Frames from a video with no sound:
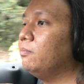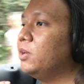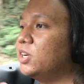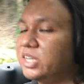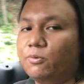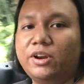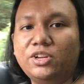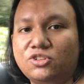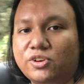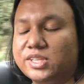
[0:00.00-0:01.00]
because I want
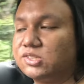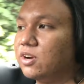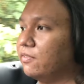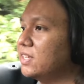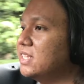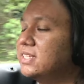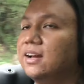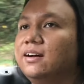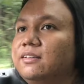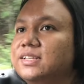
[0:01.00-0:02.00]
to enjoy this drive because this
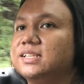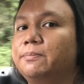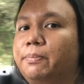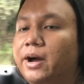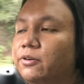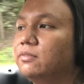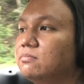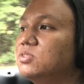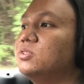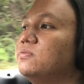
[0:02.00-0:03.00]
car is about
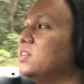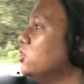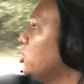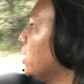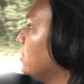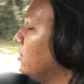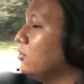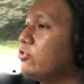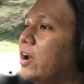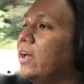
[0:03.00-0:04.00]
sort of the
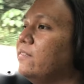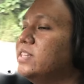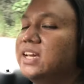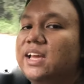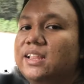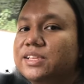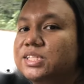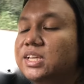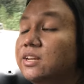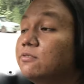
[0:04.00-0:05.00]
gentle drive, taking in the
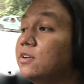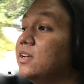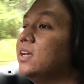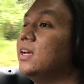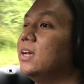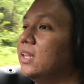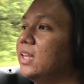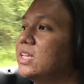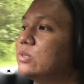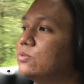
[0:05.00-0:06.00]
scenery,
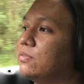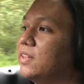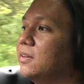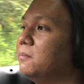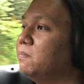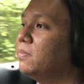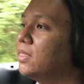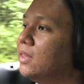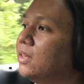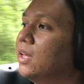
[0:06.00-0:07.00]
and that sort of thing.
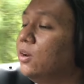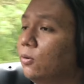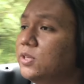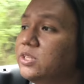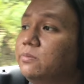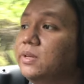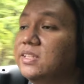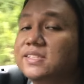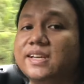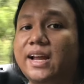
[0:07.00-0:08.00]
It also
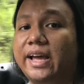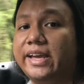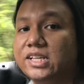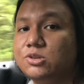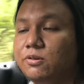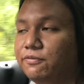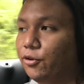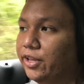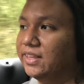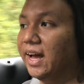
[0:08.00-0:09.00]
means that I get to
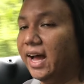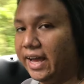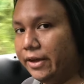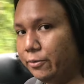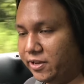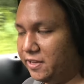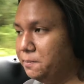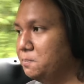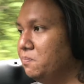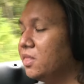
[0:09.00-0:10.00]
avoid the
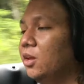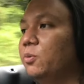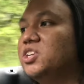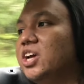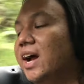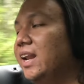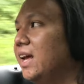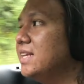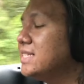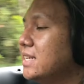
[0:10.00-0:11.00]
highway, which
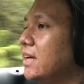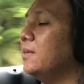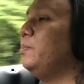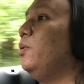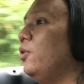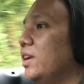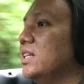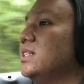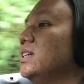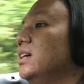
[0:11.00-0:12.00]
highlights another
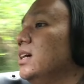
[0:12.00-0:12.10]
point.